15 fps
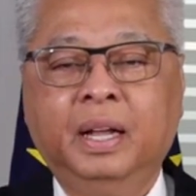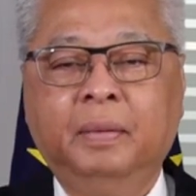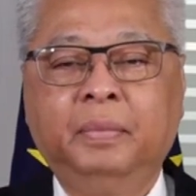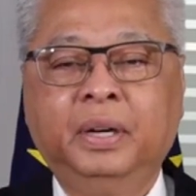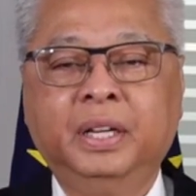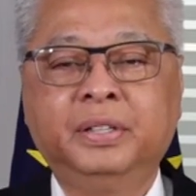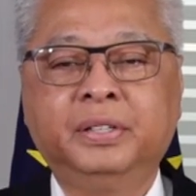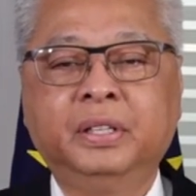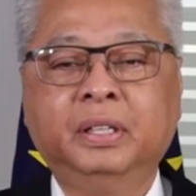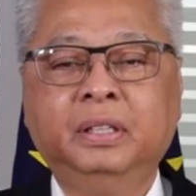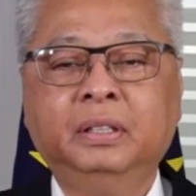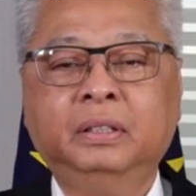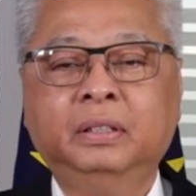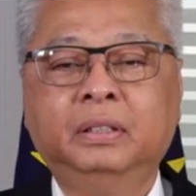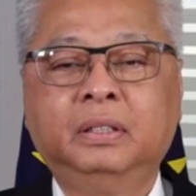
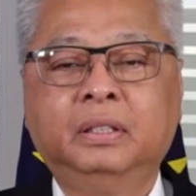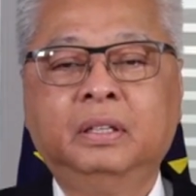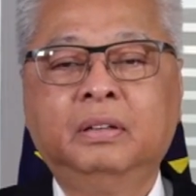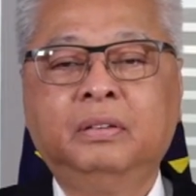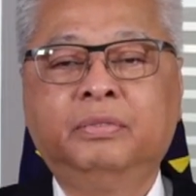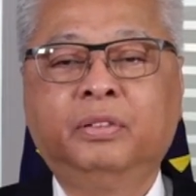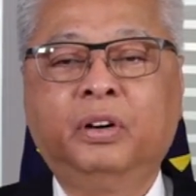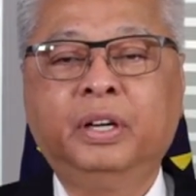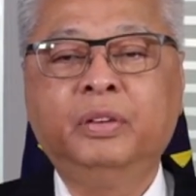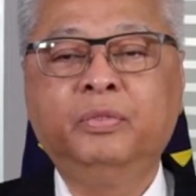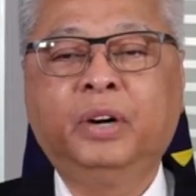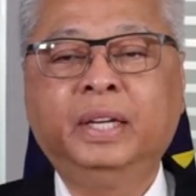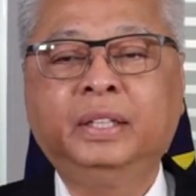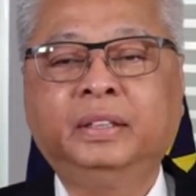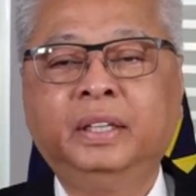Malaysia, for
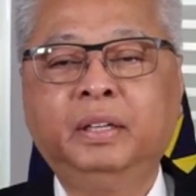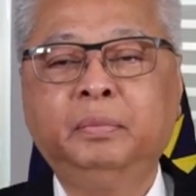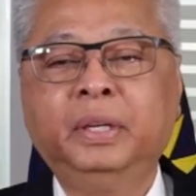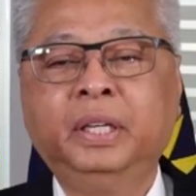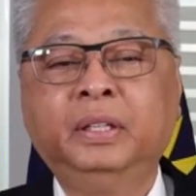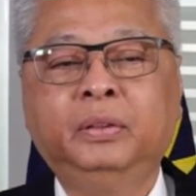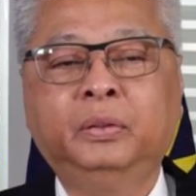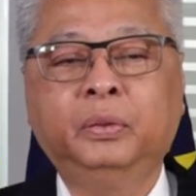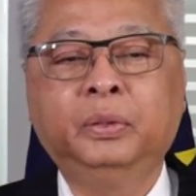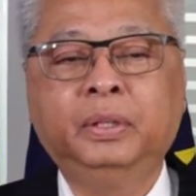inviting me to